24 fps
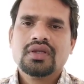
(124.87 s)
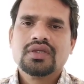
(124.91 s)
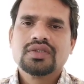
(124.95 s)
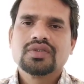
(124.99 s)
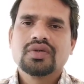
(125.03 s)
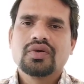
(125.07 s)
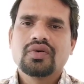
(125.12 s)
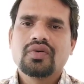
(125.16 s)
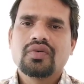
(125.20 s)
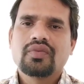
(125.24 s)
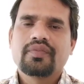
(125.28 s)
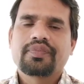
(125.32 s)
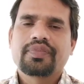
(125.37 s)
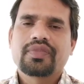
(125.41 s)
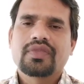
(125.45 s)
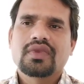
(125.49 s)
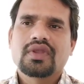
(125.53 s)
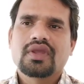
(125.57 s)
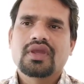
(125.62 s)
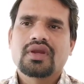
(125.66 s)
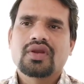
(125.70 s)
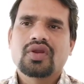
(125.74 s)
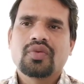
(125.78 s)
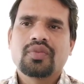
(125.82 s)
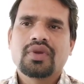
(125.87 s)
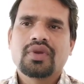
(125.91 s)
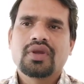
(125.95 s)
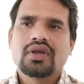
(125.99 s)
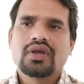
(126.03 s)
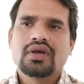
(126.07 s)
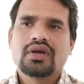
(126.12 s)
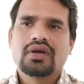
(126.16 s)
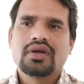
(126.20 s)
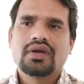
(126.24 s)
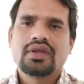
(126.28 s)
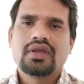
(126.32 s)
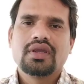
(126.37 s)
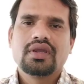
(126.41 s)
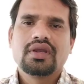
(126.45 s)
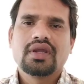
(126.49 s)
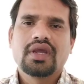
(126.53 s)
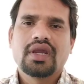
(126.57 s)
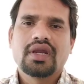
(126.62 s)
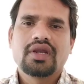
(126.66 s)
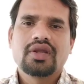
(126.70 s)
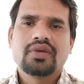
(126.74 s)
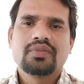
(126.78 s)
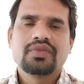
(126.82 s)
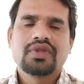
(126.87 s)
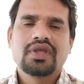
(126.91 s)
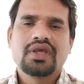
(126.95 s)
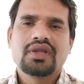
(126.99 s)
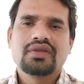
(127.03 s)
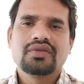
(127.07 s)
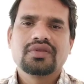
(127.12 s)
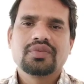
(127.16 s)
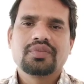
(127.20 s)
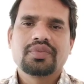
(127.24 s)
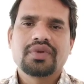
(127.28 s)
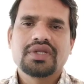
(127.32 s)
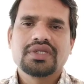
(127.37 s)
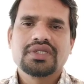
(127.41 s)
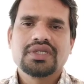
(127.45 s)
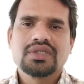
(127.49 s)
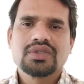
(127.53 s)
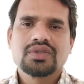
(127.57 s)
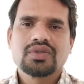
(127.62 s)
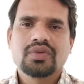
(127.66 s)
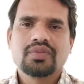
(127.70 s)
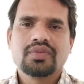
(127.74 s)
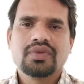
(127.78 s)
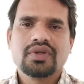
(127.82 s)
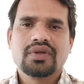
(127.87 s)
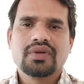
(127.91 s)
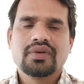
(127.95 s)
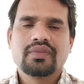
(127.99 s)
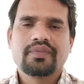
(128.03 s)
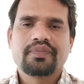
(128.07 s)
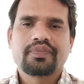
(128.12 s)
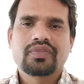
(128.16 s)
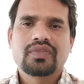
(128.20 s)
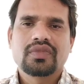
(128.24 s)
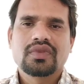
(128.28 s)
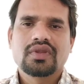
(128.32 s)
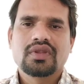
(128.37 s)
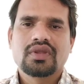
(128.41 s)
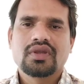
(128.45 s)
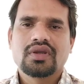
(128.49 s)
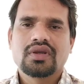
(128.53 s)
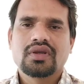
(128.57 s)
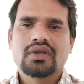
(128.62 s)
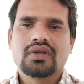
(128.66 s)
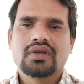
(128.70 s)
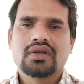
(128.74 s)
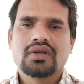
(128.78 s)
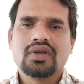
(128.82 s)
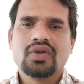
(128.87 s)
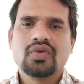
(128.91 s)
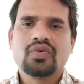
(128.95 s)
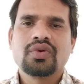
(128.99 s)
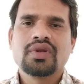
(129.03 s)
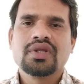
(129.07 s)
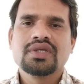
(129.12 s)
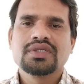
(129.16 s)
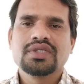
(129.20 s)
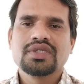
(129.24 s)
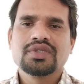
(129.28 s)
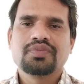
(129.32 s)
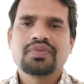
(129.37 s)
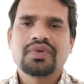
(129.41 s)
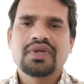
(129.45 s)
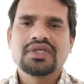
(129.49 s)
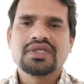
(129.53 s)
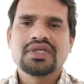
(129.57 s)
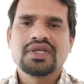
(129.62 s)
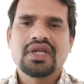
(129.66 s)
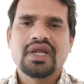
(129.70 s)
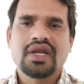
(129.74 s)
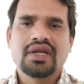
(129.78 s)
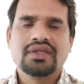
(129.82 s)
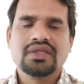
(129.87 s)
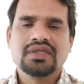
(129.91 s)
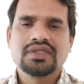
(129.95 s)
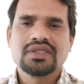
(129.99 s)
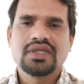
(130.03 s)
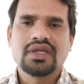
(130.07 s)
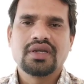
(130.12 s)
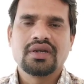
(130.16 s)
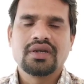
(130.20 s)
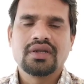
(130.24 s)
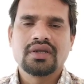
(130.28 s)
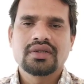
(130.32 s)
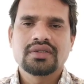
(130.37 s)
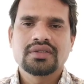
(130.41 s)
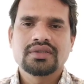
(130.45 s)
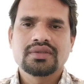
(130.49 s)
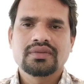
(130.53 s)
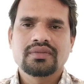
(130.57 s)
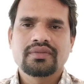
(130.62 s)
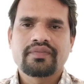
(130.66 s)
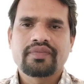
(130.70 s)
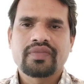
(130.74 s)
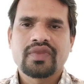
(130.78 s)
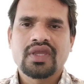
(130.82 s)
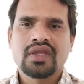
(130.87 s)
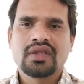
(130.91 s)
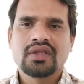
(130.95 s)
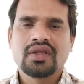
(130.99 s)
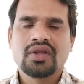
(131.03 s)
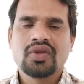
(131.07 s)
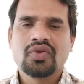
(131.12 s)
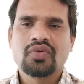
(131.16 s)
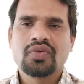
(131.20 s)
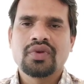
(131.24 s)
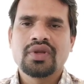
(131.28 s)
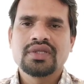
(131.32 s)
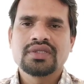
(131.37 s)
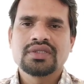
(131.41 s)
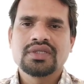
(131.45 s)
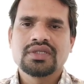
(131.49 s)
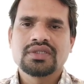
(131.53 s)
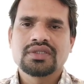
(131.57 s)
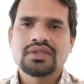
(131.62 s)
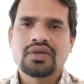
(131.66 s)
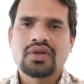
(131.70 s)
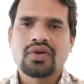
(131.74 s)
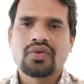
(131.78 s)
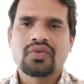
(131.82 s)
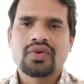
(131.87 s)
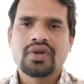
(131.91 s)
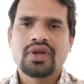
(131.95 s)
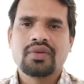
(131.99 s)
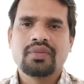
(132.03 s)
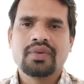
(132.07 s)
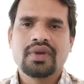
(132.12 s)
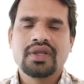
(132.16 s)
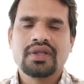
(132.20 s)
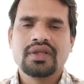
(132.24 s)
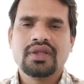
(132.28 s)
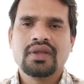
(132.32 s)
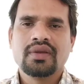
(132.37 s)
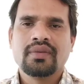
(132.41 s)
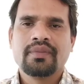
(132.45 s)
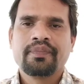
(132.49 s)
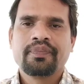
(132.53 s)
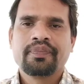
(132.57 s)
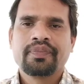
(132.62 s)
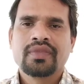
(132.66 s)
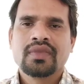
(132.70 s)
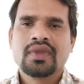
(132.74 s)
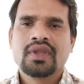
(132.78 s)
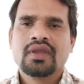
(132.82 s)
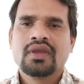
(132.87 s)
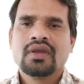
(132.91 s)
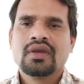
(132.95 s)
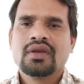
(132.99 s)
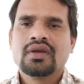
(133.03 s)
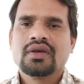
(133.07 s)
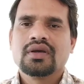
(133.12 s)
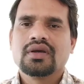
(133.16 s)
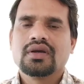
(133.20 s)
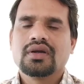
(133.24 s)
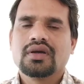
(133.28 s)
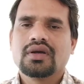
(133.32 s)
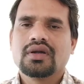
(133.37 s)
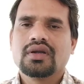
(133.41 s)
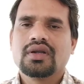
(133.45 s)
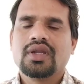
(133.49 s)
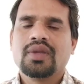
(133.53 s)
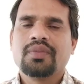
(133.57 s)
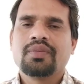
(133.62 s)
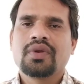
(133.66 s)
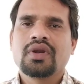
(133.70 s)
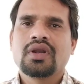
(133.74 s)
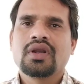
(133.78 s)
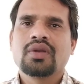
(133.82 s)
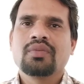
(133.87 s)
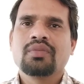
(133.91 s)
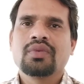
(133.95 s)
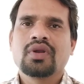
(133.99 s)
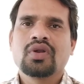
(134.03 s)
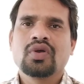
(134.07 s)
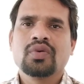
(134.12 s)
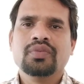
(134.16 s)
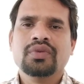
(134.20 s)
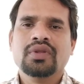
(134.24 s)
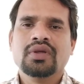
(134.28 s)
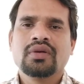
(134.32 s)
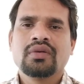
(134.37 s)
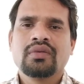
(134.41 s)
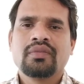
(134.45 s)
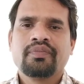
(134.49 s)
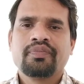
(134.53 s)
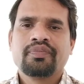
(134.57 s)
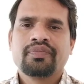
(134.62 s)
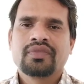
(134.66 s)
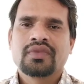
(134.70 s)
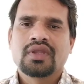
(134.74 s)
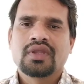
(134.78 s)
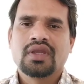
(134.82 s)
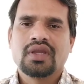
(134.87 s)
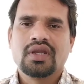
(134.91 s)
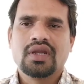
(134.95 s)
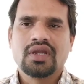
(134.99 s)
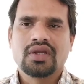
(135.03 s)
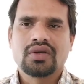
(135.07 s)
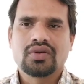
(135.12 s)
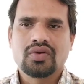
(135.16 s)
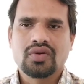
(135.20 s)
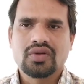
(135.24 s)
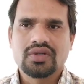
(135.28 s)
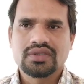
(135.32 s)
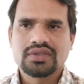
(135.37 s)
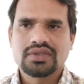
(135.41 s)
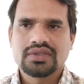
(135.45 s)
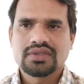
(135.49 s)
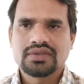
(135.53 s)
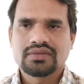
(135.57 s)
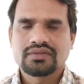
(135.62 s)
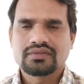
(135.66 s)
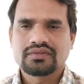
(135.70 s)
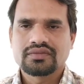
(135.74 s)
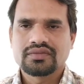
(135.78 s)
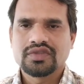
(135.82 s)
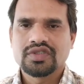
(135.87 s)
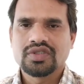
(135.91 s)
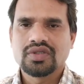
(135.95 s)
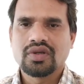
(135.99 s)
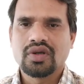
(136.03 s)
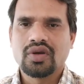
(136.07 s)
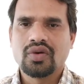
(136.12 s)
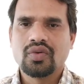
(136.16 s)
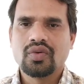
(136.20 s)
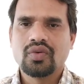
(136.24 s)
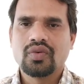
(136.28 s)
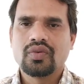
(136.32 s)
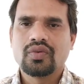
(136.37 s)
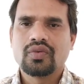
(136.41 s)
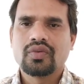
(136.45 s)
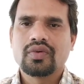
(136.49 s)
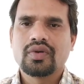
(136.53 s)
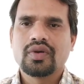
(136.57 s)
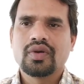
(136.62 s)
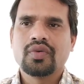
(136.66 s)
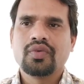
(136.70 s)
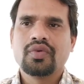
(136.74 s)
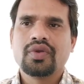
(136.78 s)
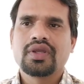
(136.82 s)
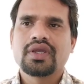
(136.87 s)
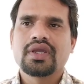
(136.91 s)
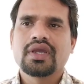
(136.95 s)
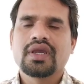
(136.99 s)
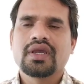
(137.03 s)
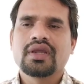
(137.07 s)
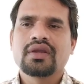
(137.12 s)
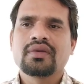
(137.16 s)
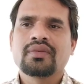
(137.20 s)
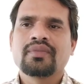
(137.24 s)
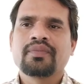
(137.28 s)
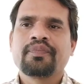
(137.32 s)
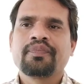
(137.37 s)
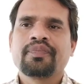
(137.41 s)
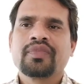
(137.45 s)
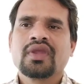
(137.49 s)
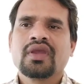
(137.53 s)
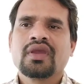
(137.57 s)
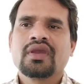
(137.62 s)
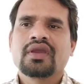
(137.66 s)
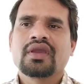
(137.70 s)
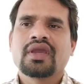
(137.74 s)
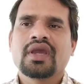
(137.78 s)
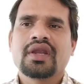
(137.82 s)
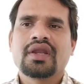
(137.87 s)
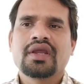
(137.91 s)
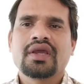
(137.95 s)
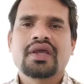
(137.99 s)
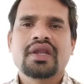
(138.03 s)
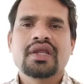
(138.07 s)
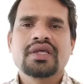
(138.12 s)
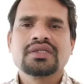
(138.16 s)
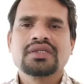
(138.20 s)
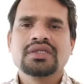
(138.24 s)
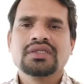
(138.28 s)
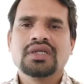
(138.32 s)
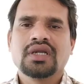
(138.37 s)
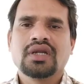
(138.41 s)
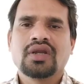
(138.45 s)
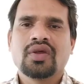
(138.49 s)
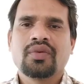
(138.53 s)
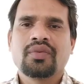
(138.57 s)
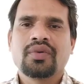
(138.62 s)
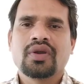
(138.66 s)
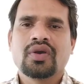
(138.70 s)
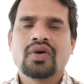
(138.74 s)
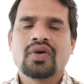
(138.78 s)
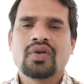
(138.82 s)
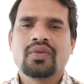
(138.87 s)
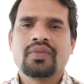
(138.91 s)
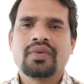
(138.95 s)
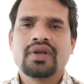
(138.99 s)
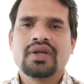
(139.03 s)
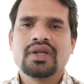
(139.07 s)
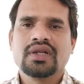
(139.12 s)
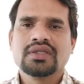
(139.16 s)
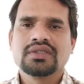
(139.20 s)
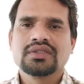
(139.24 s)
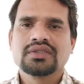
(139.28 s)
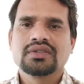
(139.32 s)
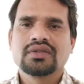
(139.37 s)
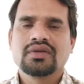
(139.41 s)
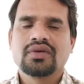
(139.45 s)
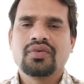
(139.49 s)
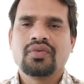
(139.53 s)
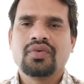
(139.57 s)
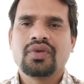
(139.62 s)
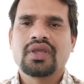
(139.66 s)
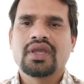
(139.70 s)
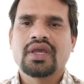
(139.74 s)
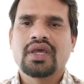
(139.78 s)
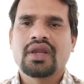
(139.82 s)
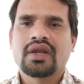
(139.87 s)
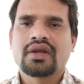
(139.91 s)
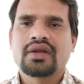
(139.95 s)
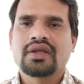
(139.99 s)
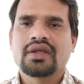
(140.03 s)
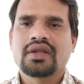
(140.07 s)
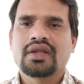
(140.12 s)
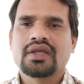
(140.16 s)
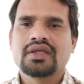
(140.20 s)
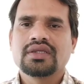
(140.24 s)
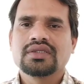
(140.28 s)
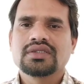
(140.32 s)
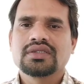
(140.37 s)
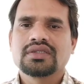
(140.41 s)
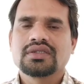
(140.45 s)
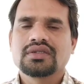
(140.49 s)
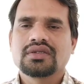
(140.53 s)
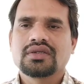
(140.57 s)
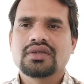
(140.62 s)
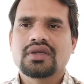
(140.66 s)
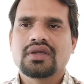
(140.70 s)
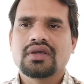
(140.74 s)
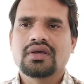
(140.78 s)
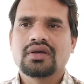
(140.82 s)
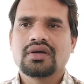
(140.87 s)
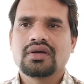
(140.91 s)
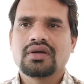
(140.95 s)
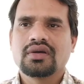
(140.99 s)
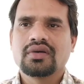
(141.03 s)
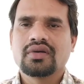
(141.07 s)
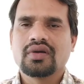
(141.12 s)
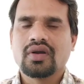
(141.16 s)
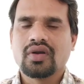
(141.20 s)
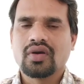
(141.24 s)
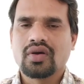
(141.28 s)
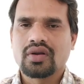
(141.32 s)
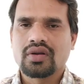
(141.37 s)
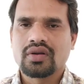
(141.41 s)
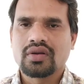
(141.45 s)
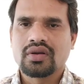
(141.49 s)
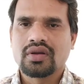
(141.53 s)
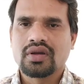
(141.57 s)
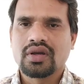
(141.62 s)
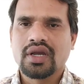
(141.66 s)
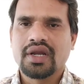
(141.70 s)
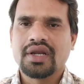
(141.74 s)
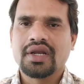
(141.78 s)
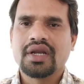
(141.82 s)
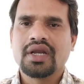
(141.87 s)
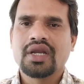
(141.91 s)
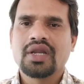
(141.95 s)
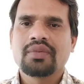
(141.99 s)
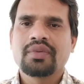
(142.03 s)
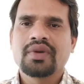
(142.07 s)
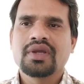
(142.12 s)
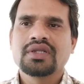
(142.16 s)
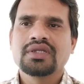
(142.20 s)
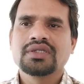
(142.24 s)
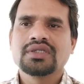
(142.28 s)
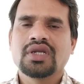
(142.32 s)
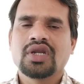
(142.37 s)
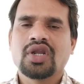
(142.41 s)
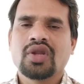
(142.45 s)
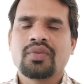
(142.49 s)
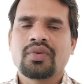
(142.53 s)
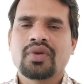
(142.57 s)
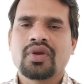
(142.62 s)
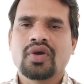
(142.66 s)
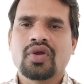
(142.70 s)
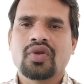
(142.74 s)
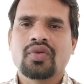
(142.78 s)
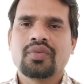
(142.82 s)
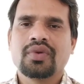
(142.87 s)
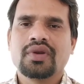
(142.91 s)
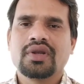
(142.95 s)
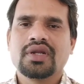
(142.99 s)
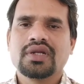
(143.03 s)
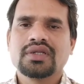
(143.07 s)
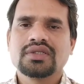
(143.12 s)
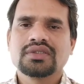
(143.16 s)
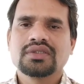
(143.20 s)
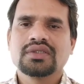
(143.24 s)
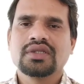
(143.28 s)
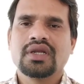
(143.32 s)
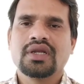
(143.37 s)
So in atom there is a presence of the nucleus is present at the centers, and the nucleus is surrounded by the different number of the electrons. So how we can categorize these atomic orbitals? We characterize or identify these atomic orbitals.